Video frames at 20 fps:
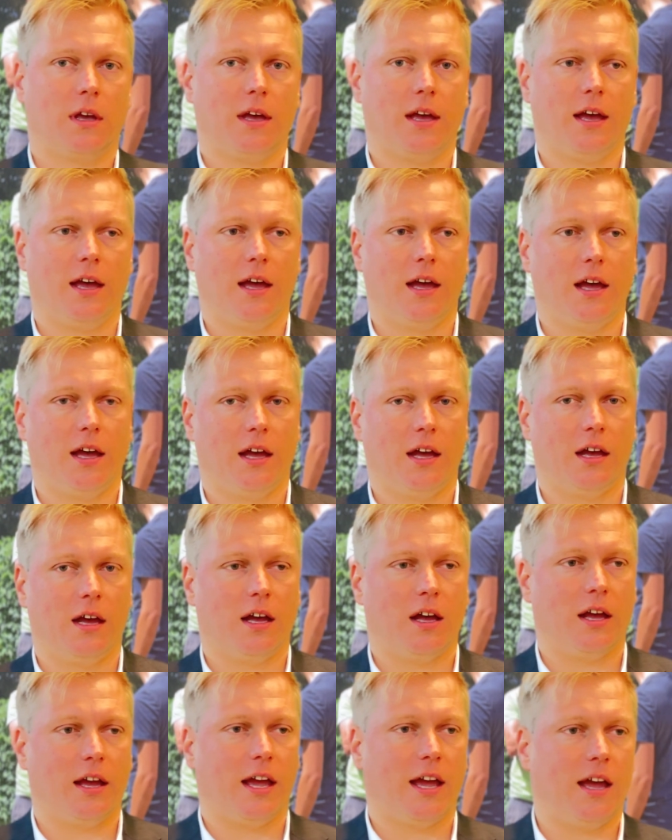
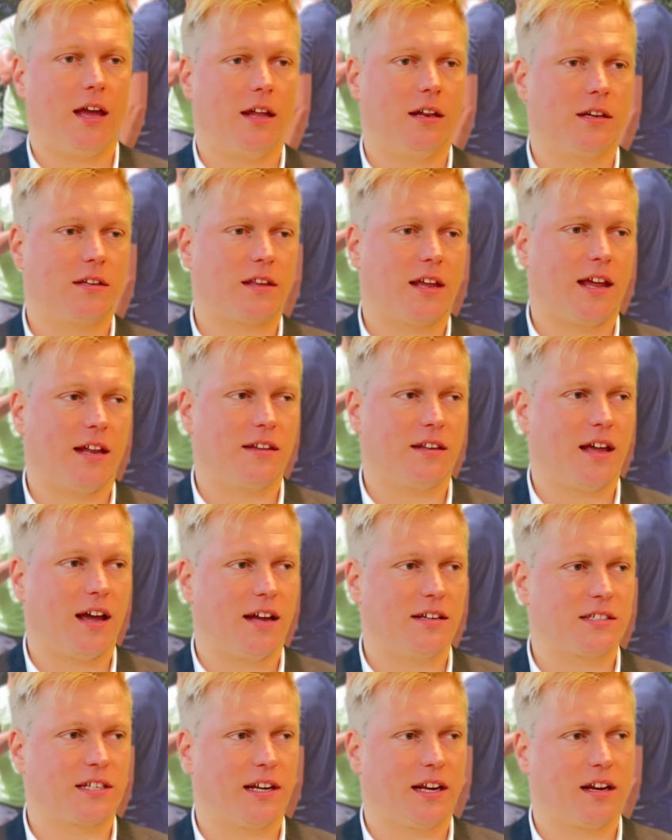And
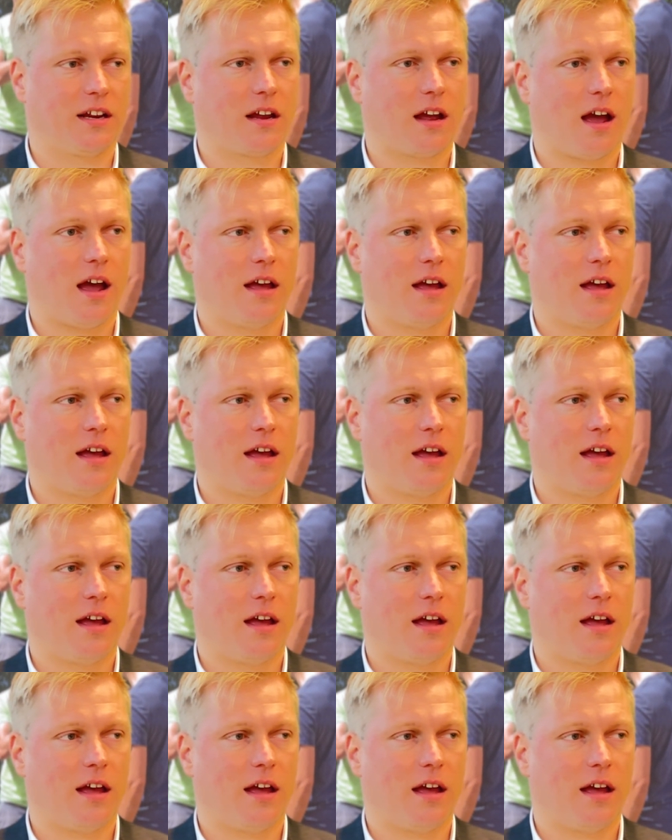I think